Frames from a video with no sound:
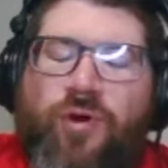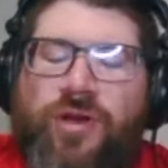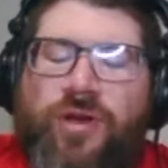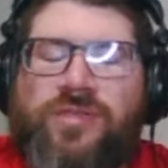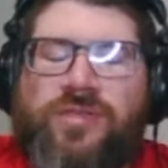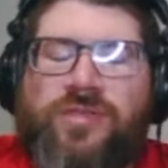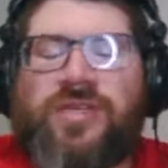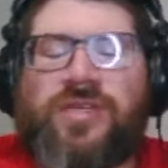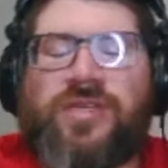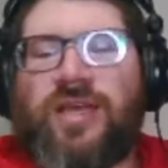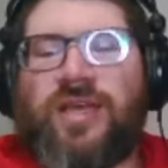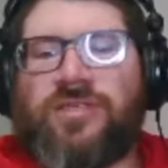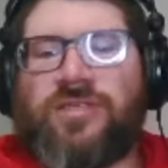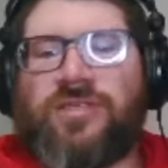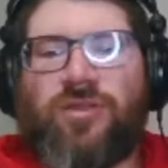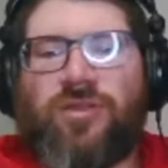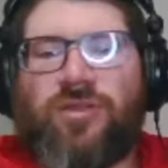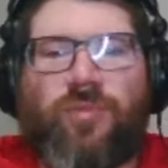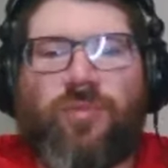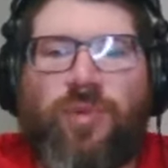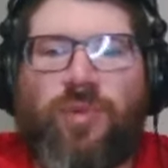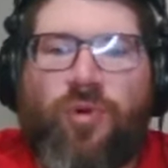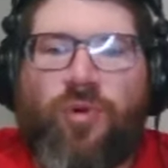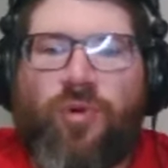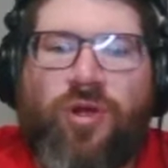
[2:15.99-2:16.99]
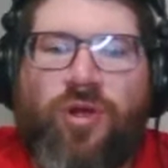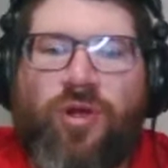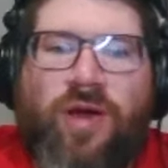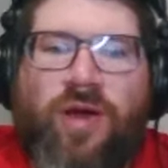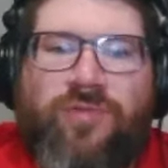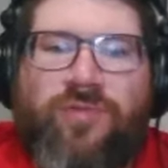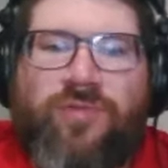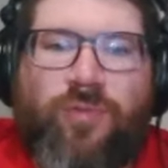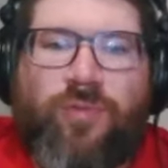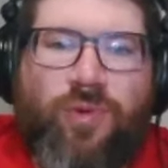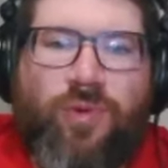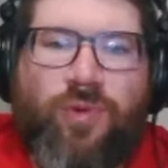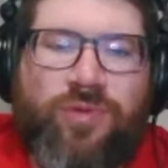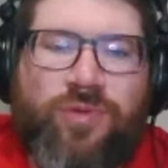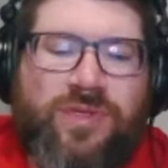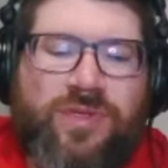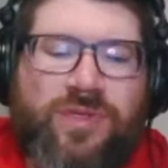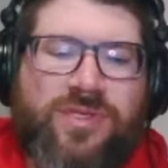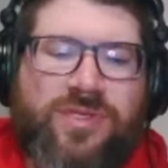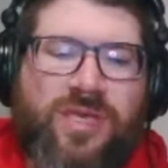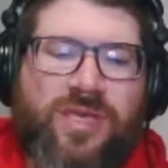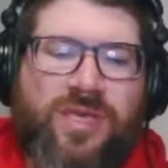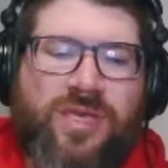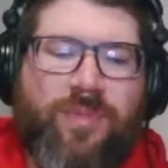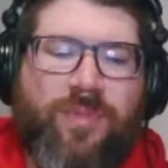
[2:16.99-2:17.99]
as he gets a little bit more comfortable with his
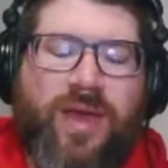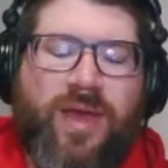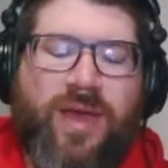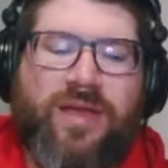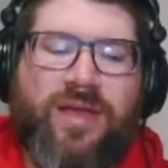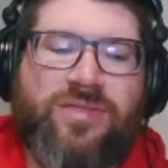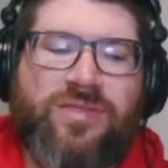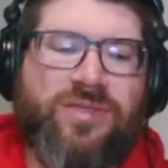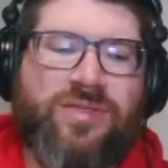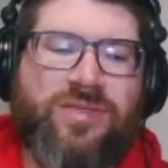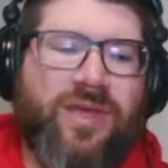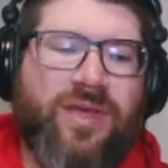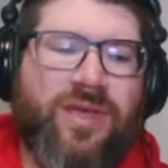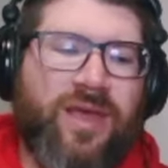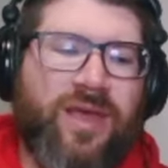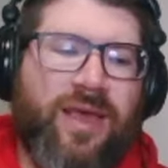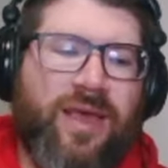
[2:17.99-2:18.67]
teammates.